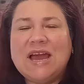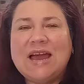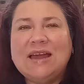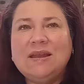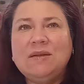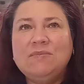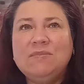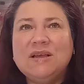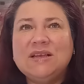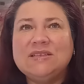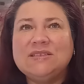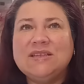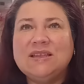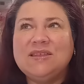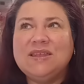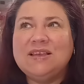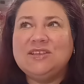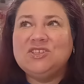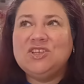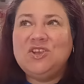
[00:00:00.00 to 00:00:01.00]
kind of miss the
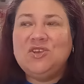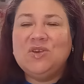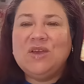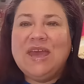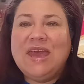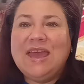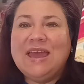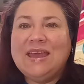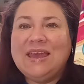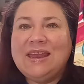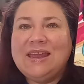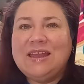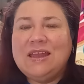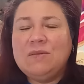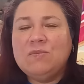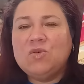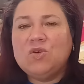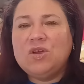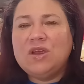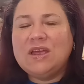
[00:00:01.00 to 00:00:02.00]
things that you can't get
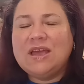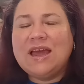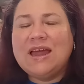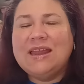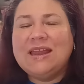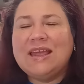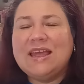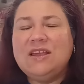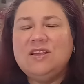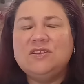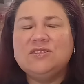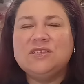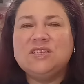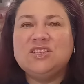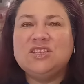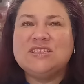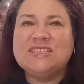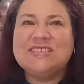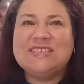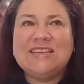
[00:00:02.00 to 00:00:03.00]
anymore. You kind of get used
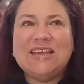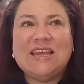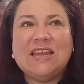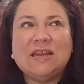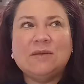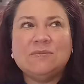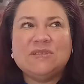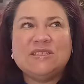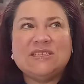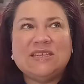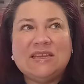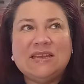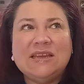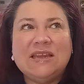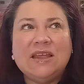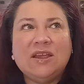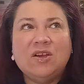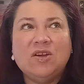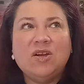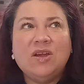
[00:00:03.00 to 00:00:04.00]
to just seeing them sitting
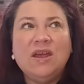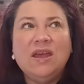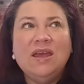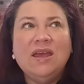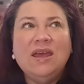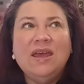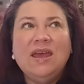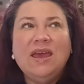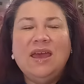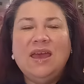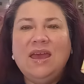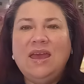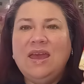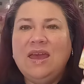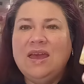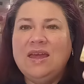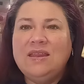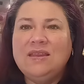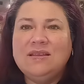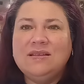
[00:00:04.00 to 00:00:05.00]
there.
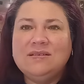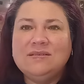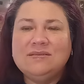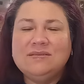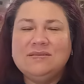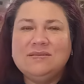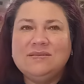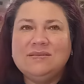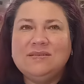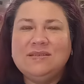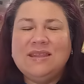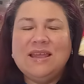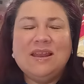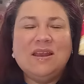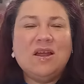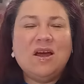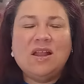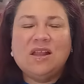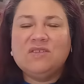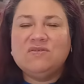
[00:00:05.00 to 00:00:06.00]
And
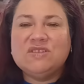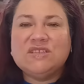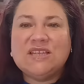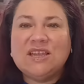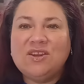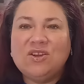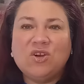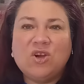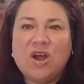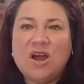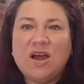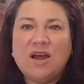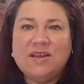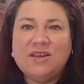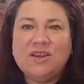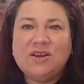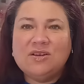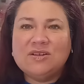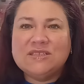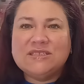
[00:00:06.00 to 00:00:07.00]
then all of a sudden they're
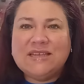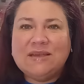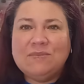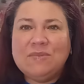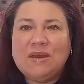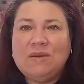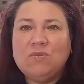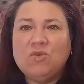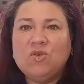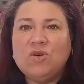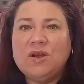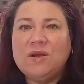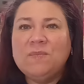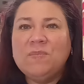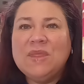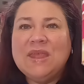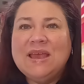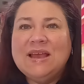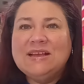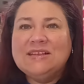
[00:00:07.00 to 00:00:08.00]
gone. You don't see them
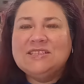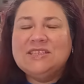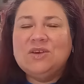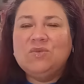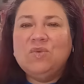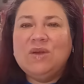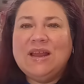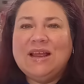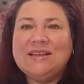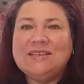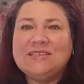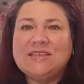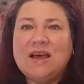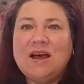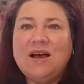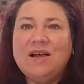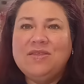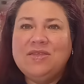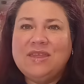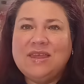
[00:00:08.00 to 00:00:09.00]
anymore. So when I
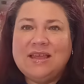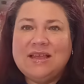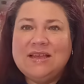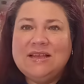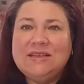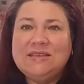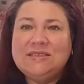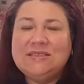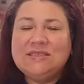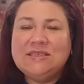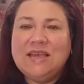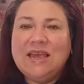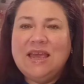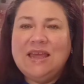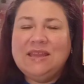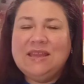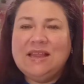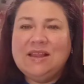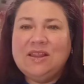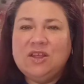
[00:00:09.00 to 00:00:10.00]
saw this
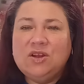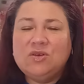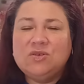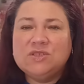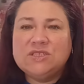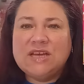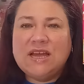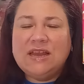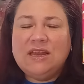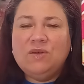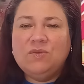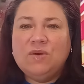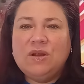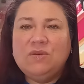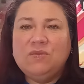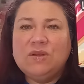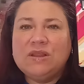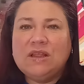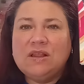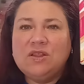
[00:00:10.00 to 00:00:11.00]
and the little tiny
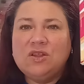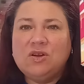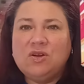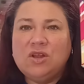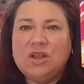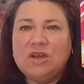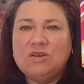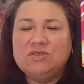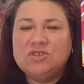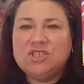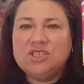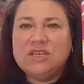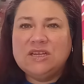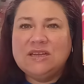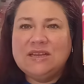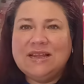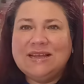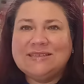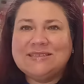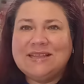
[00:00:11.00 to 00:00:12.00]
one with the little
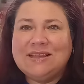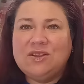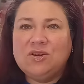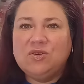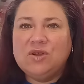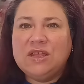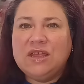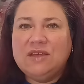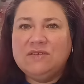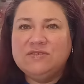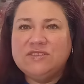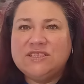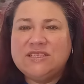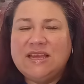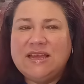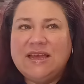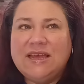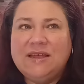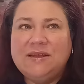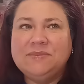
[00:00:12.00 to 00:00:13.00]
lotion as a little gift
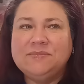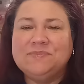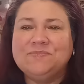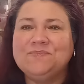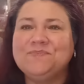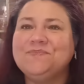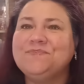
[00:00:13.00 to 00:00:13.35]
set,